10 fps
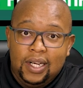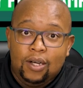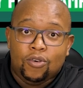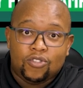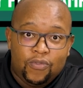in
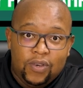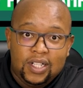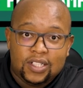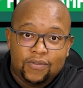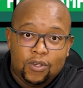and also
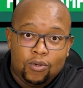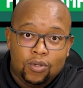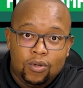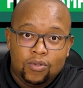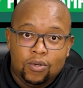finish
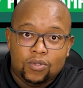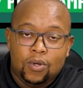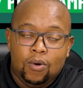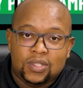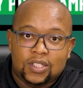those
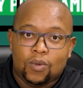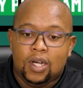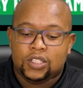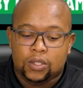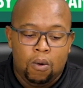goals as
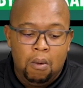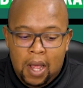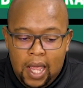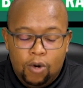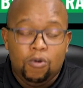well. So
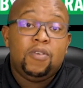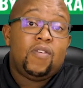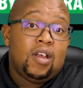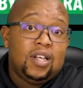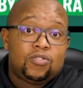it will be
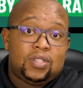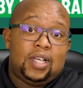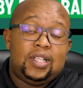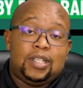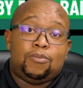very
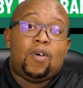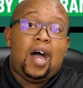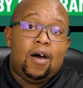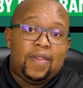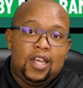interesting in terms of
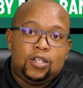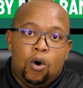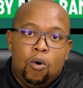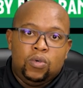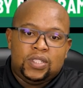how that
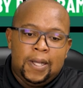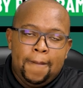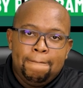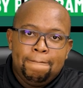goes.